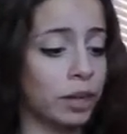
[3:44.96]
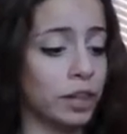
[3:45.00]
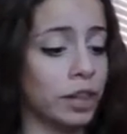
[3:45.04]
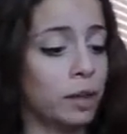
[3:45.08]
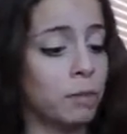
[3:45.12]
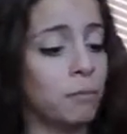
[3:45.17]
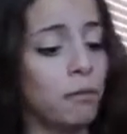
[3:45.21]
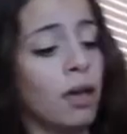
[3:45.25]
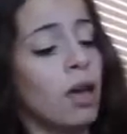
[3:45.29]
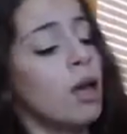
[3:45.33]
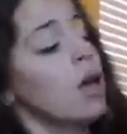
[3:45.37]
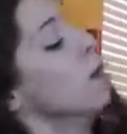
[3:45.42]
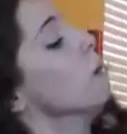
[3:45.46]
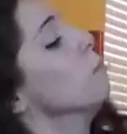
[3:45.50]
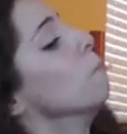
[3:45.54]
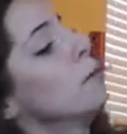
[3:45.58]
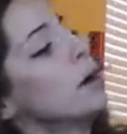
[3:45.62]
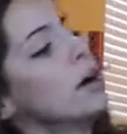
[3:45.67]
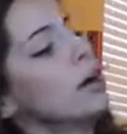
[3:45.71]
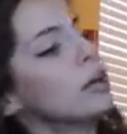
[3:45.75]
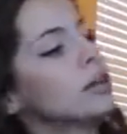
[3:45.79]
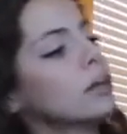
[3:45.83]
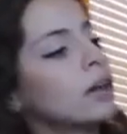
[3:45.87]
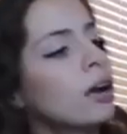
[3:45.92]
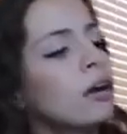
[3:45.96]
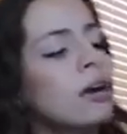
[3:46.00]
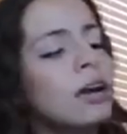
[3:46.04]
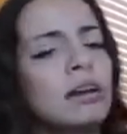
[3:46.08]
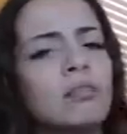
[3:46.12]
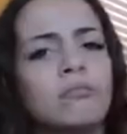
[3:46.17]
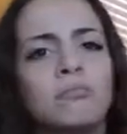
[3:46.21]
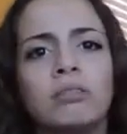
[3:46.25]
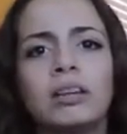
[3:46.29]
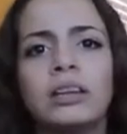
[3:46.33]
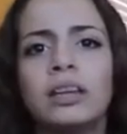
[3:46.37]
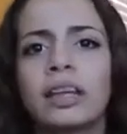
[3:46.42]
wear them. But now
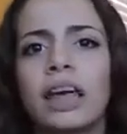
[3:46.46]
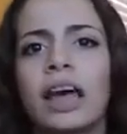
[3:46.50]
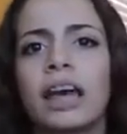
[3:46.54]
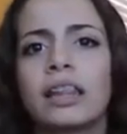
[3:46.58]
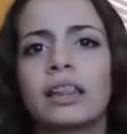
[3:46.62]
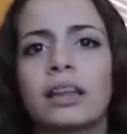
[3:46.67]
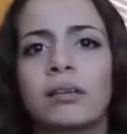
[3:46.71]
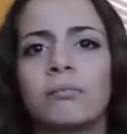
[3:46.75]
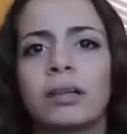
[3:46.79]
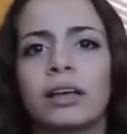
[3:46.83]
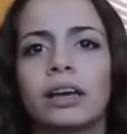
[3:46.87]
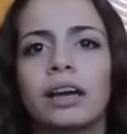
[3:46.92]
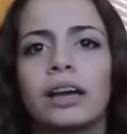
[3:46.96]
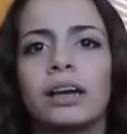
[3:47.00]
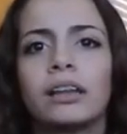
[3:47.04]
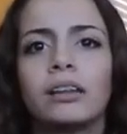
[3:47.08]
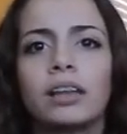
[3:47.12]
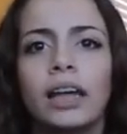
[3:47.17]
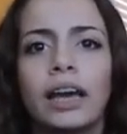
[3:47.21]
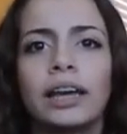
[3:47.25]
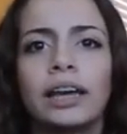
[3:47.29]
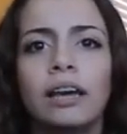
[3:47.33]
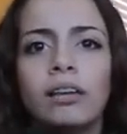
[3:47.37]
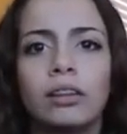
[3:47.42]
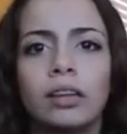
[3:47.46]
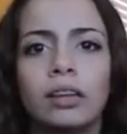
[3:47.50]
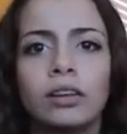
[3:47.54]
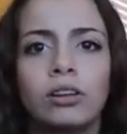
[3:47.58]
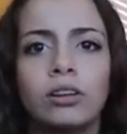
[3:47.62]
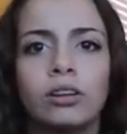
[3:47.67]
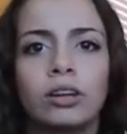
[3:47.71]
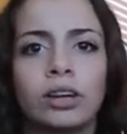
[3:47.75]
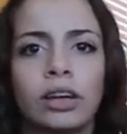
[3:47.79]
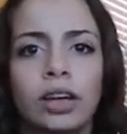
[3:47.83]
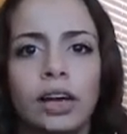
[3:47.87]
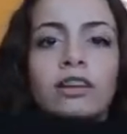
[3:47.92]
I really like them. Like I like how they
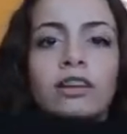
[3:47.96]
look,